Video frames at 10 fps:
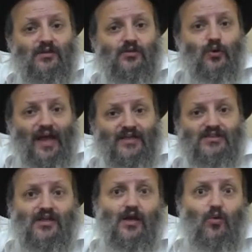to
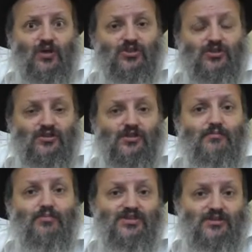ask a question in
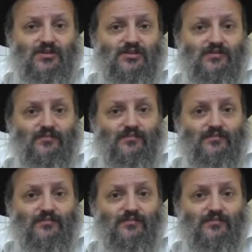business.